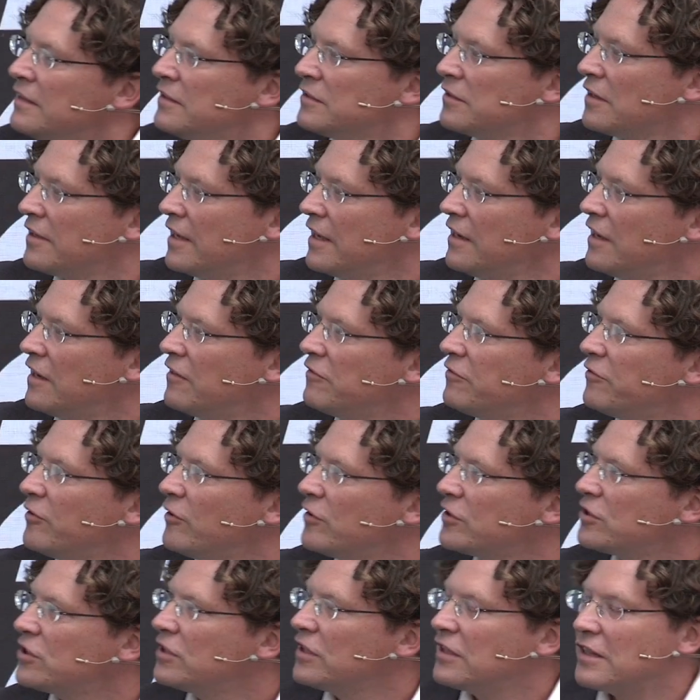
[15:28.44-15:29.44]
So then,
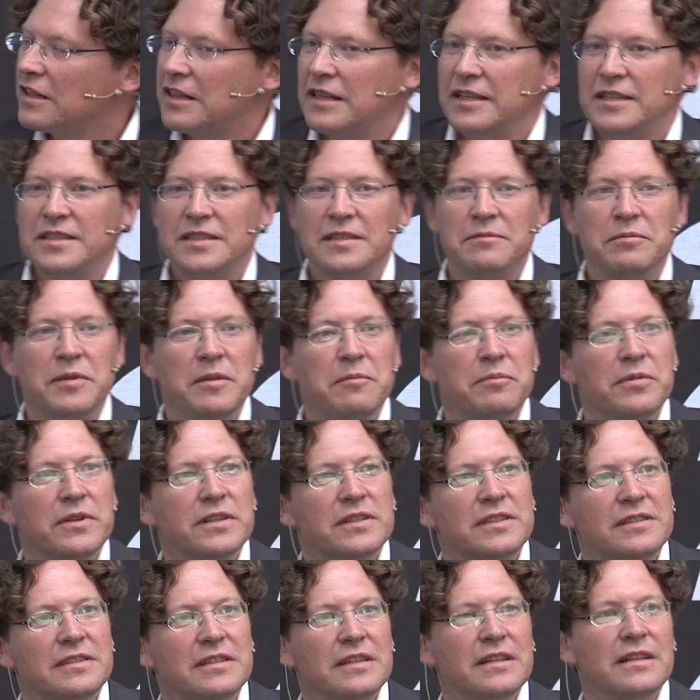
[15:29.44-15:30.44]
unfortunately, people
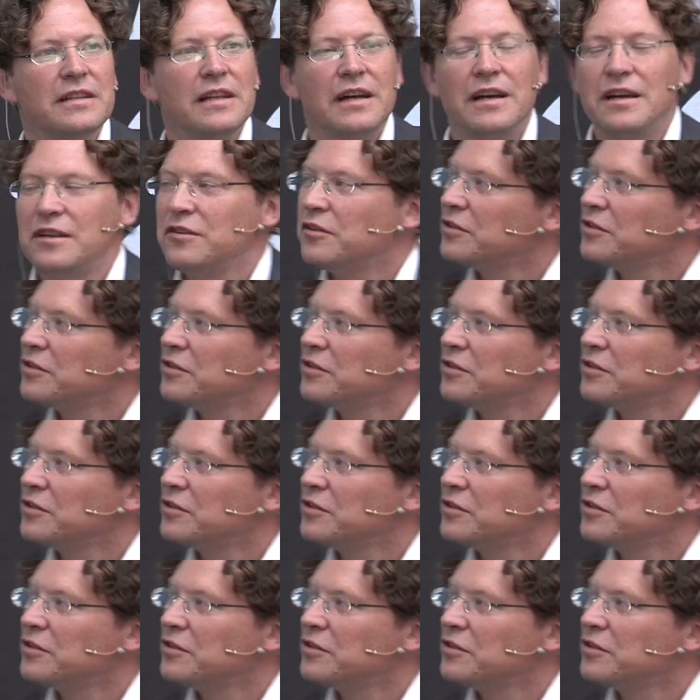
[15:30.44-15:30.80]
still are